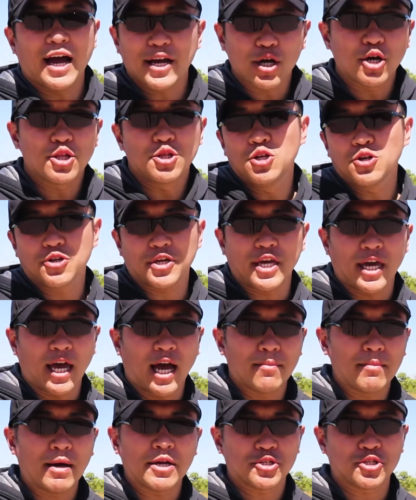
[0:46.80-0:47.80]
got
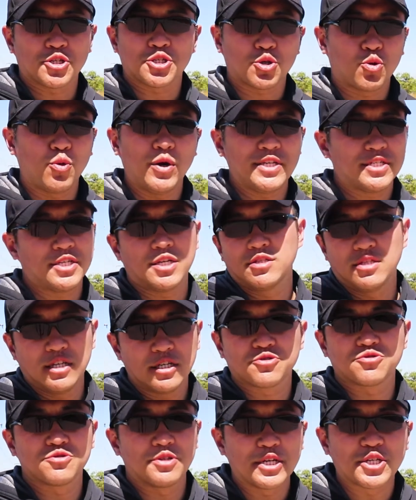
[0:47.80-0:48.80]
lucky. I managed to squeeze in
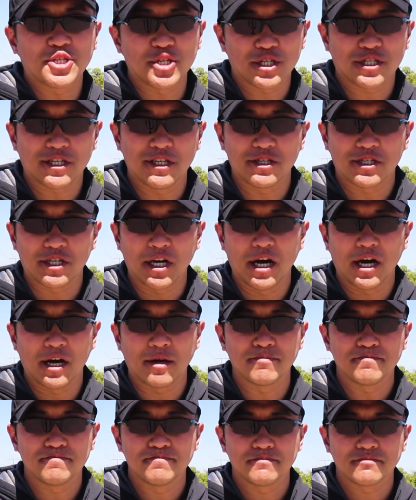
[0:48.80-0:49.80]
literally just in
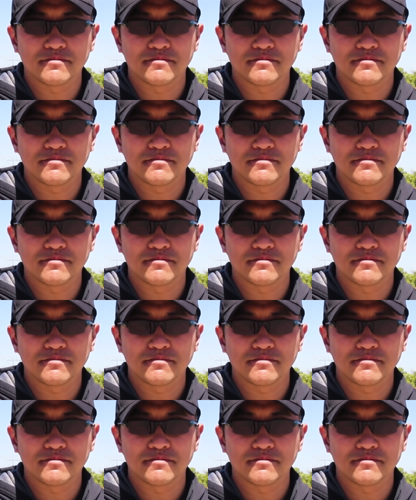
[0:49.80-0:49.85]
time.